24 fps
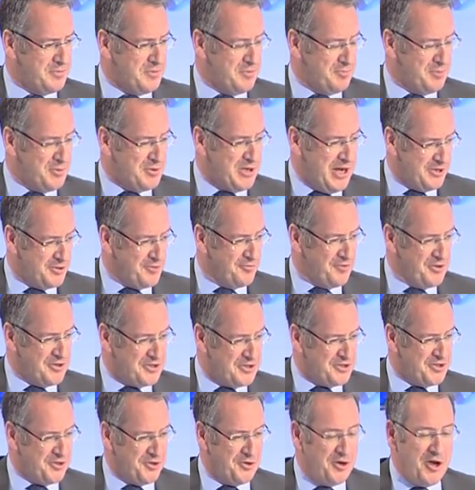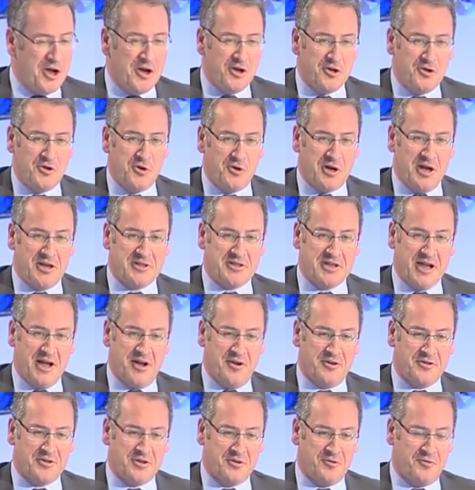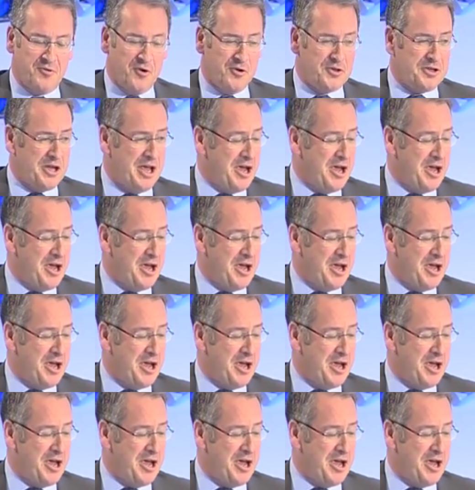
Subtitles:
potential for us to shoot ourselves in the foot